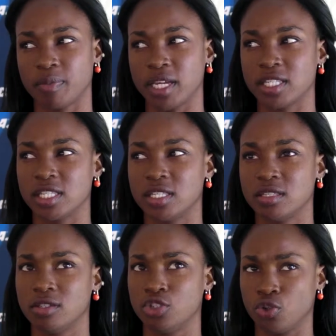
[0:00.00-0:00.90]
my
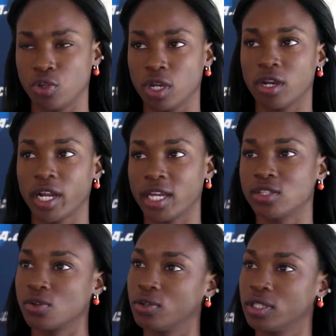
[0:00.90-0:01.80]
junior year in high
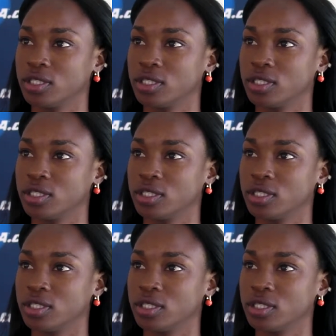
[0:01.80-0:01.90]
school.